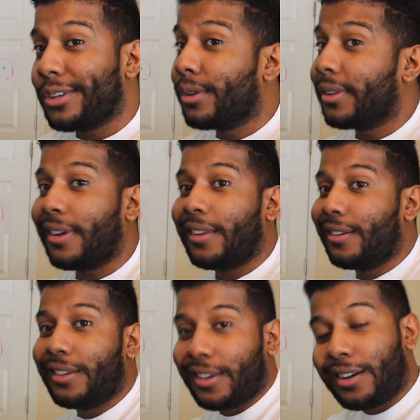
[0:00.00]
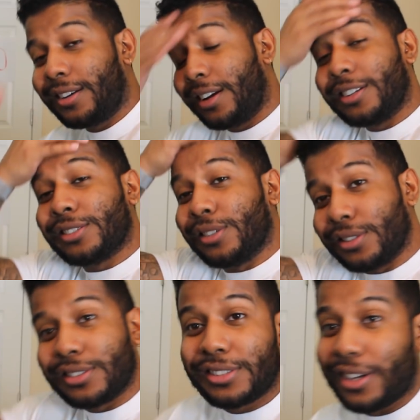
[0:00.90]
I know y'all a little young there, so
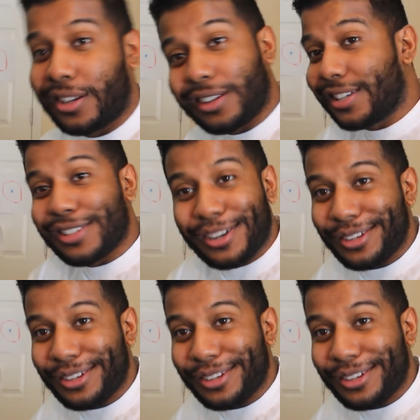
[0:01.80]
just y'all, get y'all